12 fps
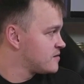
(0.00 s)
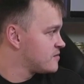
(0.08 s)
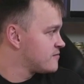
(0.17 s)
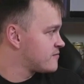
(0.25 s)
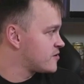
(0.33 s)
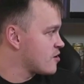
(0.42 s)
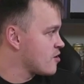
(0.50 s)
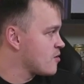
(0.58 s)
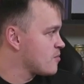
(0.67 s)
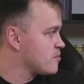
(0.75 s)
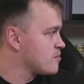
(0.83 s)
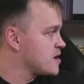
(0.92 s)

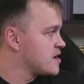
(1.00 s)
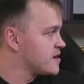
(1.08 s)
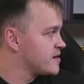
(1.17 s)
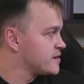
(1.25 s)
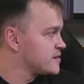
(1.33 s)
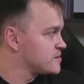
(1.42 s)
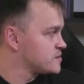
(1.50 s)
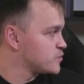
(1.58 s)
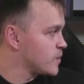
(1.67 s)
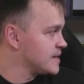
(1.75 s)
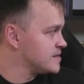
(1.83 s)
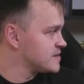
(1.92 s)
from
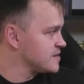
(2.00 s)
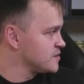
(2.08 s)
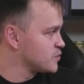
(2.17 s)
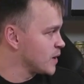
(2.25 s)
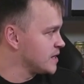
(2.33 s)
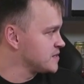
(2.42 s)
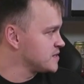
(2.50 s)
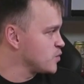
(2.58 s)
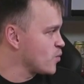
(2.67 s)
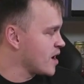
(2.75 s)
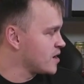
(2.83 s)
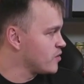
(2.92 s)

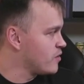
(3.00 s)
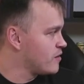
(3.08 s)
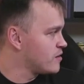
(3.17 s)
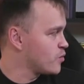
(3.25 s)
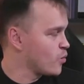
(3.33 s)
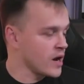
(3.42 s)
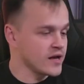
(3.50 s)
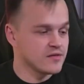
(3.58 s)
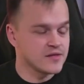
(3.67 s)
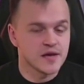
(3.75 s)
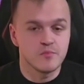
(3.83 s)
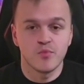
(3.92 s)
2021, when
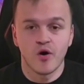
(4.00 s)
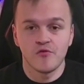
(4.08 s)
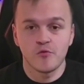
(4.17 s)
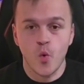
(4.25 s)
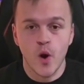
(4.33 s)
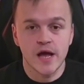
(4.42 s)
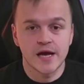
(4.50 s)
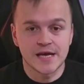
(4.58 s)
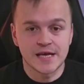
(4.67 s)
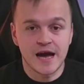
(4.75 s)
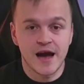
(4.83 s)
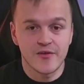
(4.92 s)
they both were
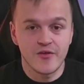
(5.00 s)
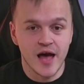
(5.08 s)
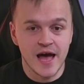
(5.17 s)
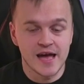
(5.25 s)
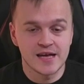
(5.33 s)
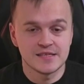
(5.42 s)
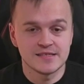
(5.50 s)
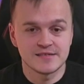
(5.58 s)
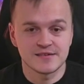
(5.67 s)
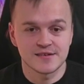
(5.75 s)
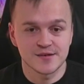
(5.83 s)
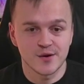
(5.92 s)
young and
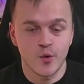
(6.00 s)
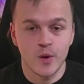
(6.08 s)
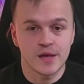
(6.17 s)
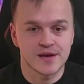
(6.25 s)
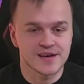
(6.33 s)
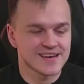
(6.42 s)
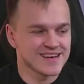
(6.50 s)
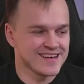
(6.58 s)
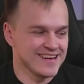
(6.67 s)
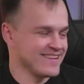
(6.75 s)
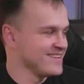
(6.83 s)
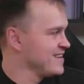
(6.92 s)
weak.
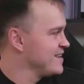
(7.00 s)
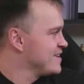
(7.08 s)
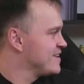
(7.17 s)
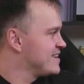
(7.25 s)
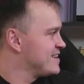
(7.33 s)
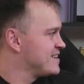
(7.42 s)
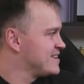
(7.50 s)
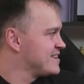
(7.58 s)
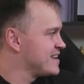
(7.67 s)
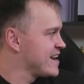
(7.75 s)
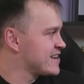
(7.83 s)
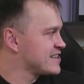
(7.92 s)

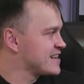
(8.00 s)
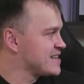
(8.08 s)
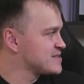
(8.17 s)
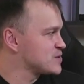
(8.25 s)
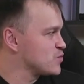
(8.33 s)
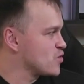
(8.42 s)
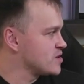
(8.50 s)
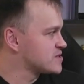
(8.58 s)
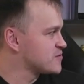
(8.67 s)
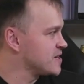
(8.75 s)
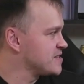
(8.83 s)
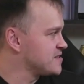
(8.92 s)
Ivanisevic was
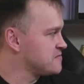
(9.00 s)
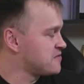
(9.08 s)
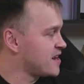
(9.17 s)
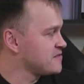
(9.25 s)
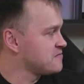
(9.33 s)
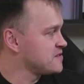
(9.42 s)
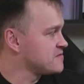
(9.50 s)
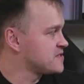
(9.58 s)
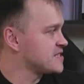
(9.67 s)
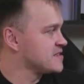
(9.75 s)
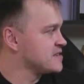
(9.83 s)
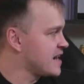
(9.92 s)

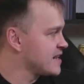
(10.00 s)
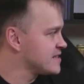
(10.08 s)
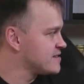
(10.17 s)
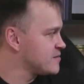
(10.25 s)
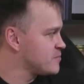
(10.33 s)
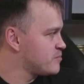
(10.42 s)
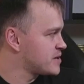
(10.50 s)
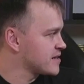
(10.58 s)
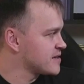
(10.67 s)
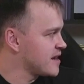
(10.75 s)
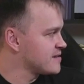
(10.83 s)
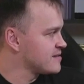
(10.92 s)
25.59,
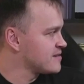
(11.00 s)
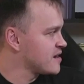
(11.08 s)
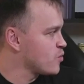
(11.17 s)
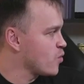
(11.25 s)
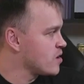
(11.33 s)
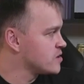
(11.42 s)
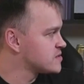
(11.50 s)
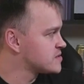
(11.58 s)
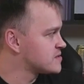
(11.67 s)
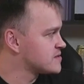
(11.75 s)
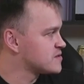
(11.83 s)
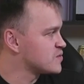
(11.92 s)
Pragnanandha
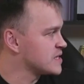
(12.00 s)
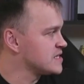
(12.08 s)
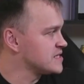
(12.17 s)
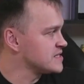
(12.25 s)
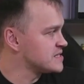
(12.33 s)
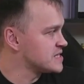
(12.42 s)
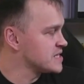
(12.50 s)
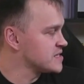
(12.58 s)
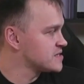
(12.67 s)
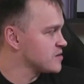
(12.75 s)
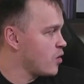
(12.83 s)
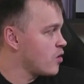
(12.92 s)
was
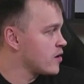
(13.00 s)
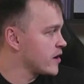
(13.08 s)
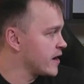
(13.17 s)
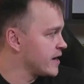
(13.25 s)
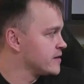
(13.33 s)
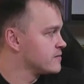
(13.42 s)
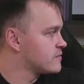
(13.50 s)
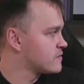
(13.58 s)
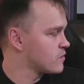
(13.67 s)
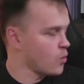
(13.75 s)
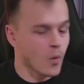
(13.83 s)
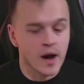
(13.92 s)
26.08.
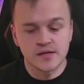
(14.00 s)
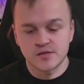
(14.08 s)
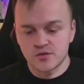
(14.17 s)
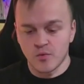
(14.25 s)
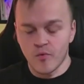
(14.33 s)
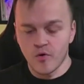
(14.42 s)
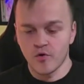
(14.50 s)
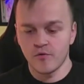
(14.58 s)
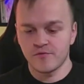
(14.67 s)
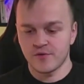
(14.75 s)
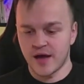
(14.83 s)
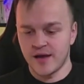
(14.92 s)
White to
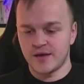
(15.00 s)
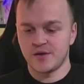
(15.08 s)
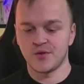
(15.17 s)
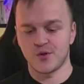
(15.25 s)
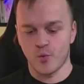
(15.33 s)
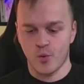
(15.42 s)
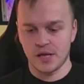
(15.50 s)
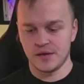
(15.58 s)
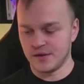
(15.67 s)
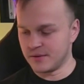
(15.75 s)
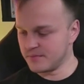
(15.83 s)
move and win.